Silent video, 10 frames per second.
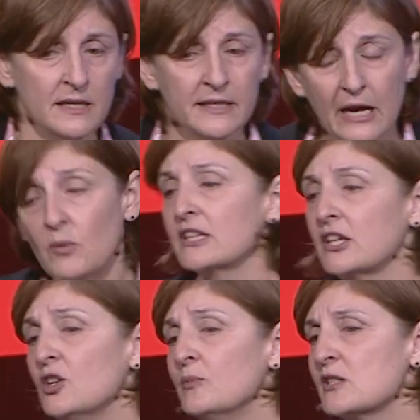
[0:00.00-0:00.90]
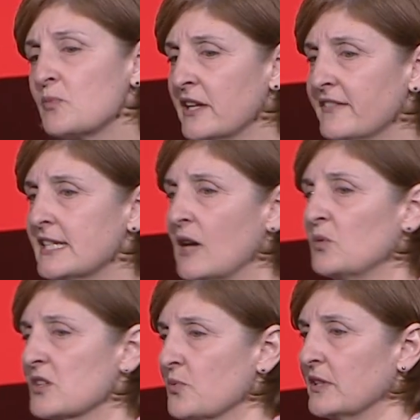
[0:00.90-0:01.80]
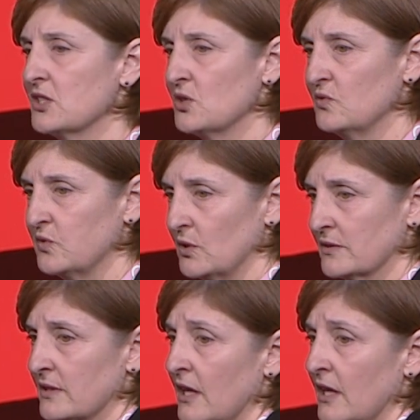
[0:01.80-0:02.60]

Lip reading: Now, what the humans bring to the table is really twofold.